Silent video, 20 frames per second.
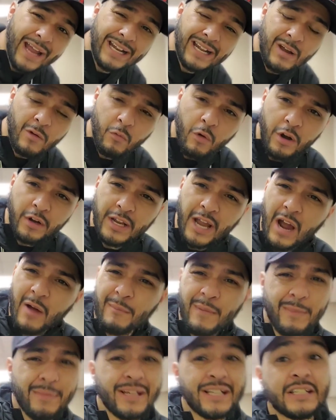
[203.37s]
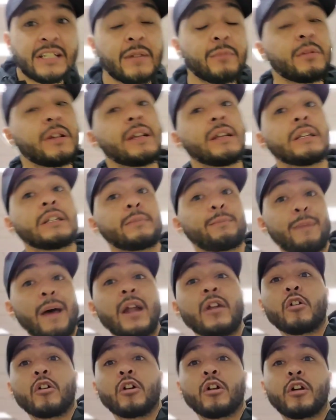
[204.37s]
it didn't work out, maybe something's
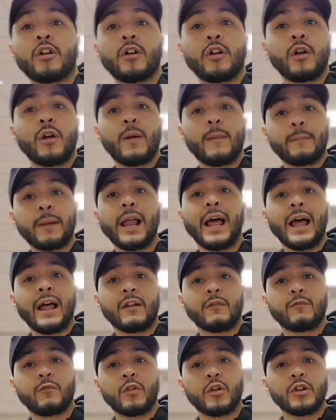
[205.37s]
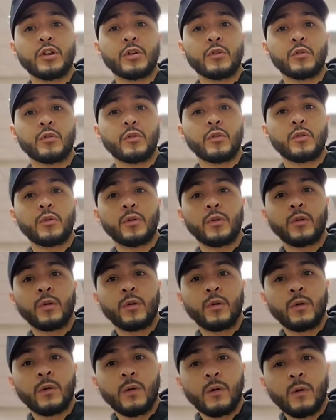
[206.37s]
better planned for you.
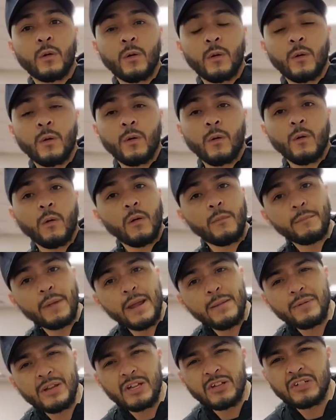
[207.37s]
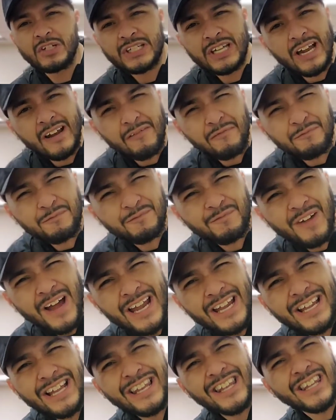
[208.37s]
Or maybe you just got to
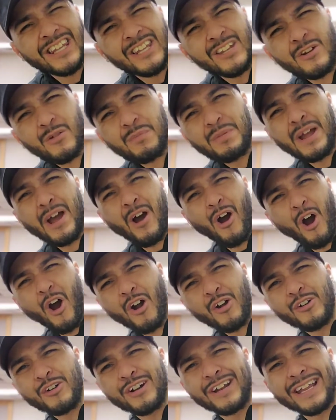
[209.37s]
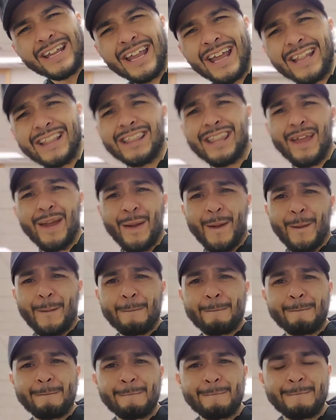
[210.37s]
fight a little bit harder to get there.
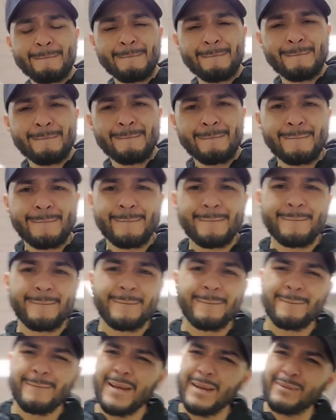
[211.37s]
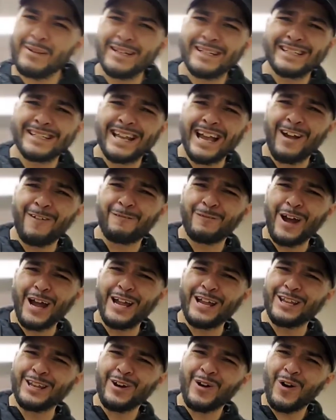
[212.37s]
You just got to
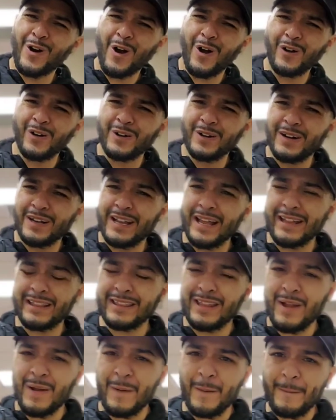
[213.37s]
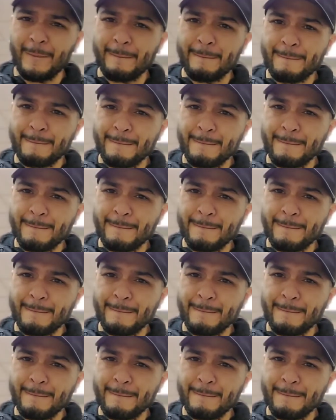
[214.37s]
fight a little harder to get there.